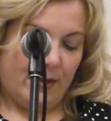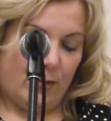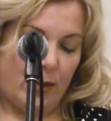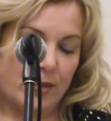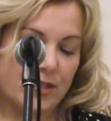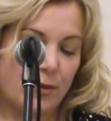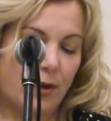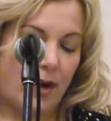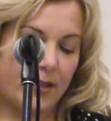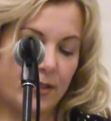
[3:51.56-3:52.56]
We are so
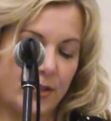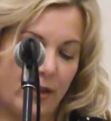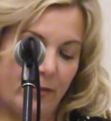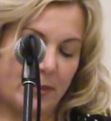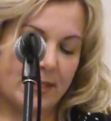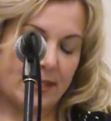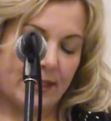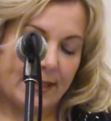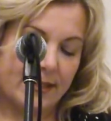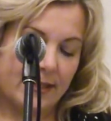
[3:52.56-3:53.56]
honored to have been
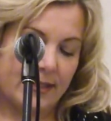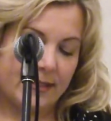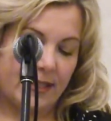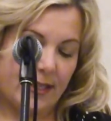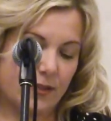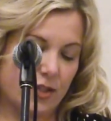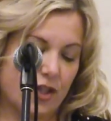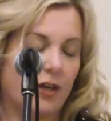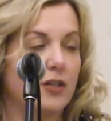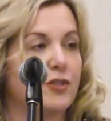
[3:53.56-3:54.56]
selected and take the
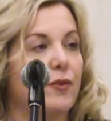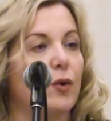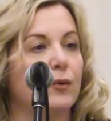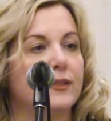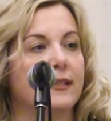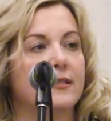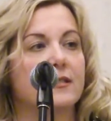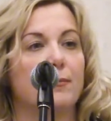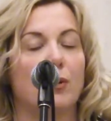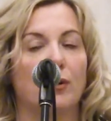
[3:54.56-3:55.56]
charge of holding,
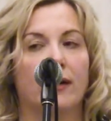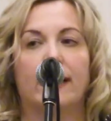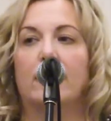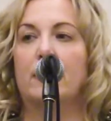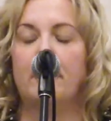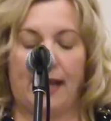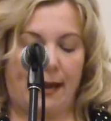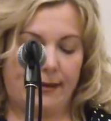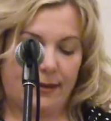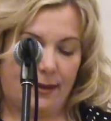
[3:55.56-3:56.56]
supporting, and
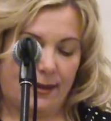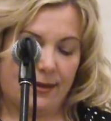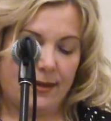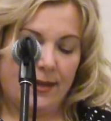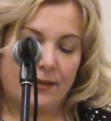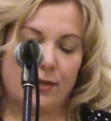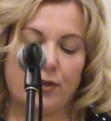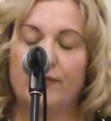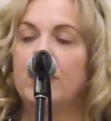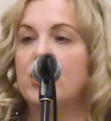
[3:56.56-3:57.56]
companioning the
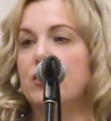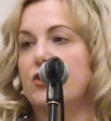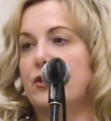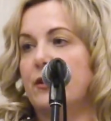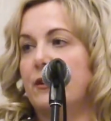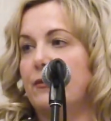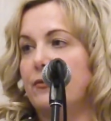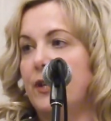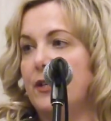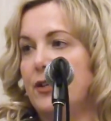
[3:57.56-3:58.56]
grieving children
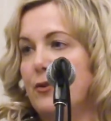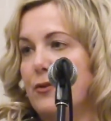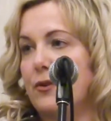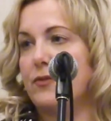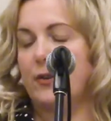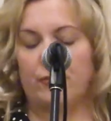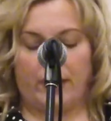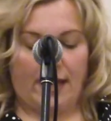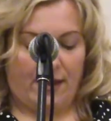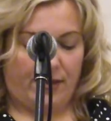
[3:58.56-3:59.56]
and youth of
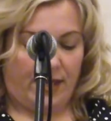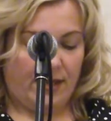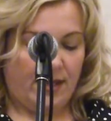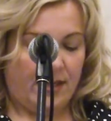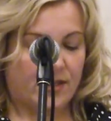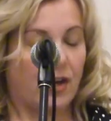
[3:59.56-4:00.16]
Dufferin County to